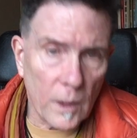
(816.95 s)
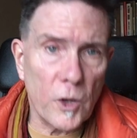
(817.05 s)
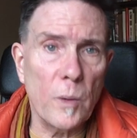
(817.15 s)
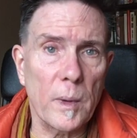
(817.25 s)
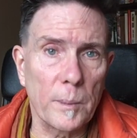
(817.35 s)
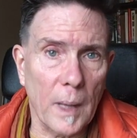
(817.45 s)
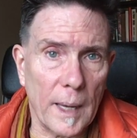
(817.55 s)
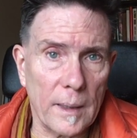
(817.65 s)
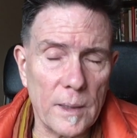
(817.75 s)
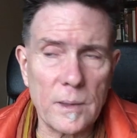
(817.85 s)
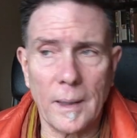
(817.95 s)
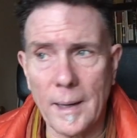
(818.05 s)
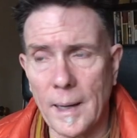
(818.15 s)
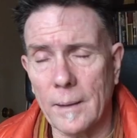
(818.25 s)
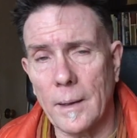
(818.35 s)
Human blindness,
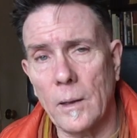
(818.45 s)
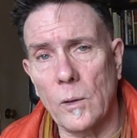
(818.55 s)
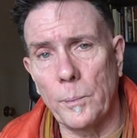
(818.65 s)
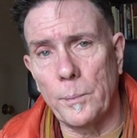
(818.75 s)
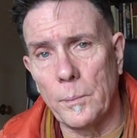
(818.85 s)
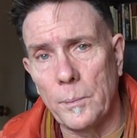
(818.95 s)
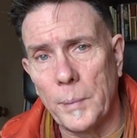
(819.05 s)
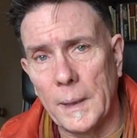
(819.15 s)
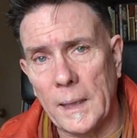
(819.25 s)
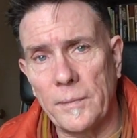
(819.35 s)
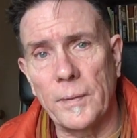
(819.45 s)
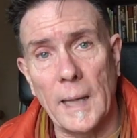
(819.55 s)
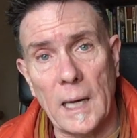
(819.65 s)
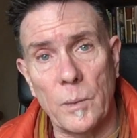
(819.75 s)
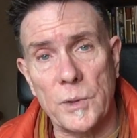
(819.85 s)
again, the whole belief,
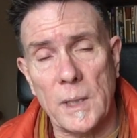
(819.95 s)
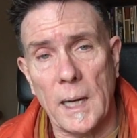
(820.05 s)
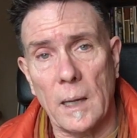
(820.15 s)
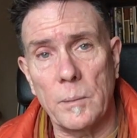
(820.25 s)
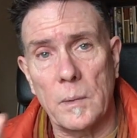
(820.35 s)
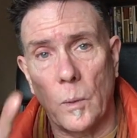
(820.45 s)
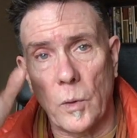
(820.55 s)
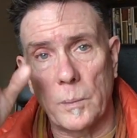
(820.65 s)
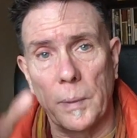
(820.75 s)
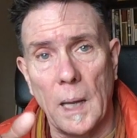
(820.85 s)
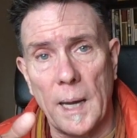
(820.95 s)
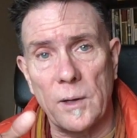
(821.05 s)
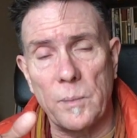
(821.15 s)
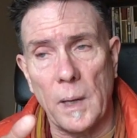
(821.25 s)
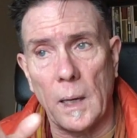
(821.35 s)
language again, the word
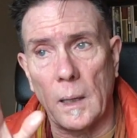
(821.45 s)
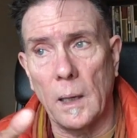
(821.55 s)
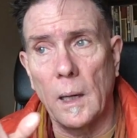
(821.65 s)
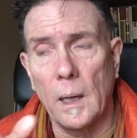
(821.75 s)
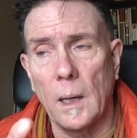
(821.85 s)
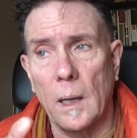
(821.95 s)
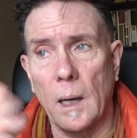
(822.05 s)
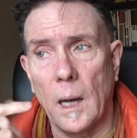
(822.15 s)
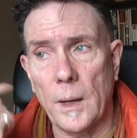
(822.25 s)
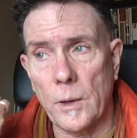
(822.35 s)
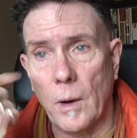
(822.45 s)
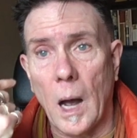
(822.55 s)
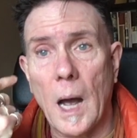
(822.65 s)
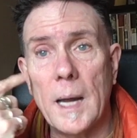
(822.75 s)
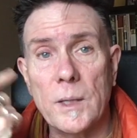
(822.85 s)
blind meaning your
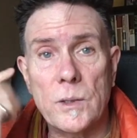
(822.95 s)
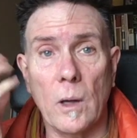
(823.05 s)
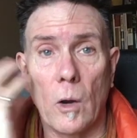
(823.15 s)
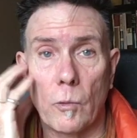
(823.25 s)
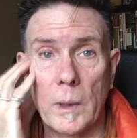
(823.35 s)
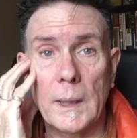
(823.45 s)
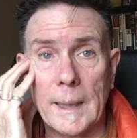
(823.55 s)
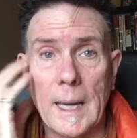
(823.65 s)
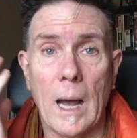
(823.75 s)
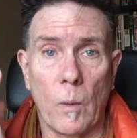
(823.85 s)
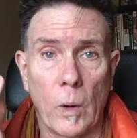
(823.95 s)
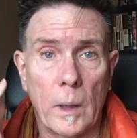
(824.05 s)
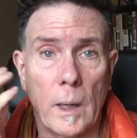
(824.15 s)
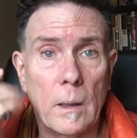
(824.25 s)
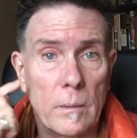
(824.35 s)
eyes are really not
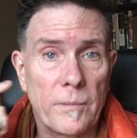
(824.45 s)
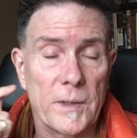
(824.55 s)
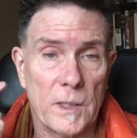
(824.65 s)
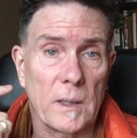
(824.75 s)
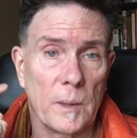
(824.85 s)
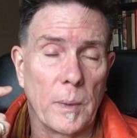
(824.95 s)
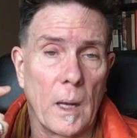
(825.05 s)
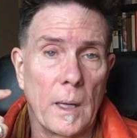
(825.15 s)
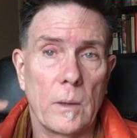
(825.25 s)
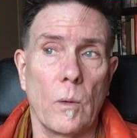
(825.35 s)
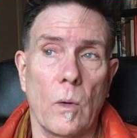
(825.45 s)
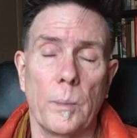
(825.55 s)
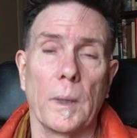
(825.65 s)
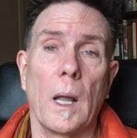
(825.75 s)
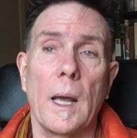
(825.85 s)
working, physically blind, or
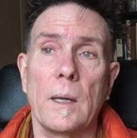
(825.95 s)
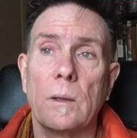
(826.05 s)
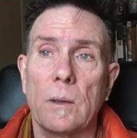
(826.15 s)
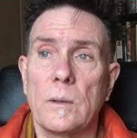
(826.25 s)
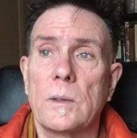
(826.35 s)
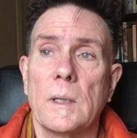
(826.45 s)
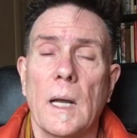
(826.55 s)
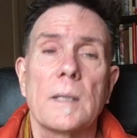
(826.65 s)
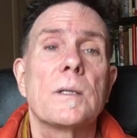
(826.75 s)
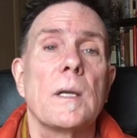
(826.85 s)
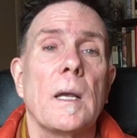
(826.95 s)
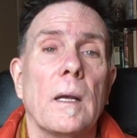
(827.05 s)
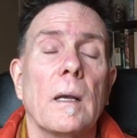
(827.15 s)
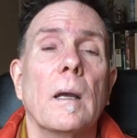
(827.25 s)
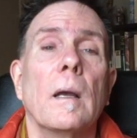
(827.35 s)
blind to not
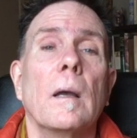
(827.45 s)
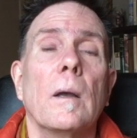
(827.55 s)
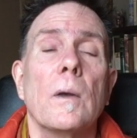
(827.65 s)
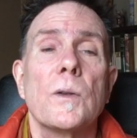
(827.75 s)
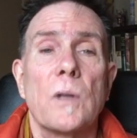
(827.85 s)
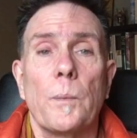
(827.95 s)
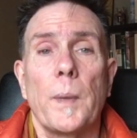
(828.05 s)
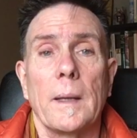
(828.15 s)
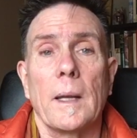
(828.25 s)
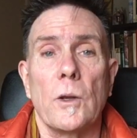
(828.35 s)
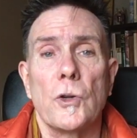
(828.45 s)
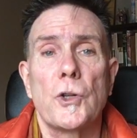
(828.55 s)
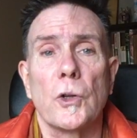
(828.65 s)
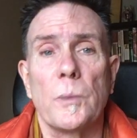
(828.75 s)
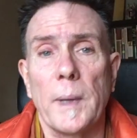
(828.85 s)
seeing something that you
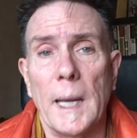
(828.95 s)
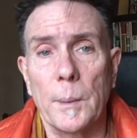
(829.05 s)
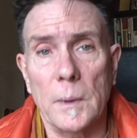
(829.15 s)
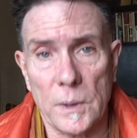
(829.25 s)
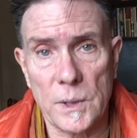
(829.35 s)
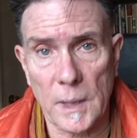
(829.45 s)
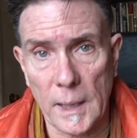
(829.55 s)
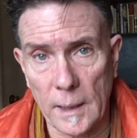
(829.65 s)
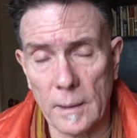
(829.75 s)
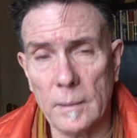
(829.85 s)
should be able to see.